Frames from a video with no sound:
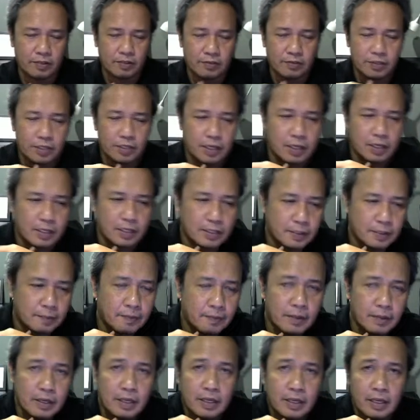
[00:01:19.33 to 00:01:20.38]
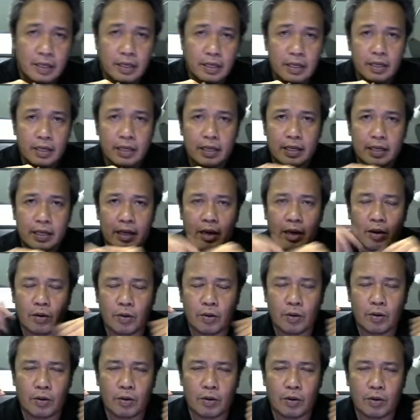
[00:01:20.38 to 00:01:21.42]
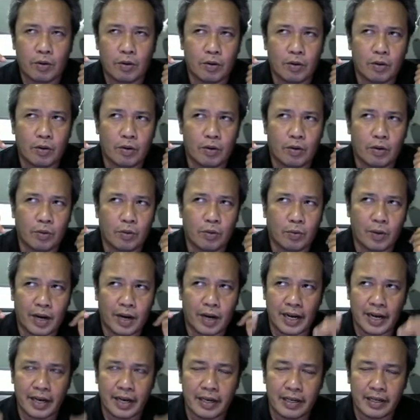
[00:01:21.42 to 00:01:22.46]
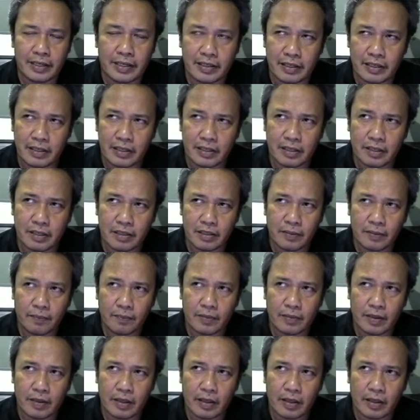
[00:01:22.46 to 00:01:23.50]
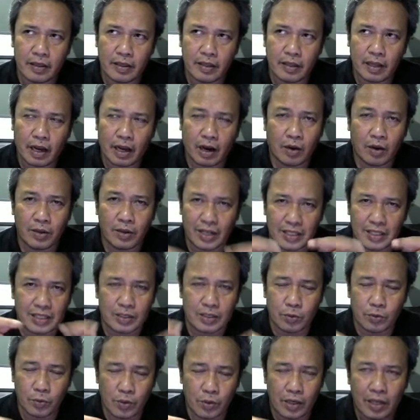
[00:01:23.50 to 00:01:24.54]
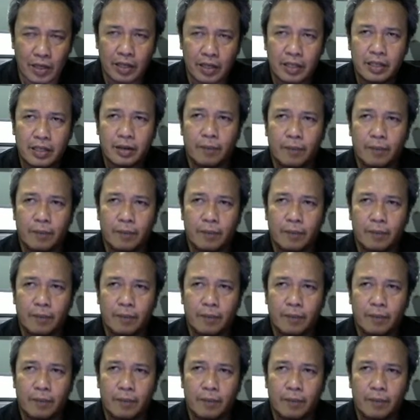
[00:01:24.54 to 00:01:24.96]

charge. Now, why is it? How does it work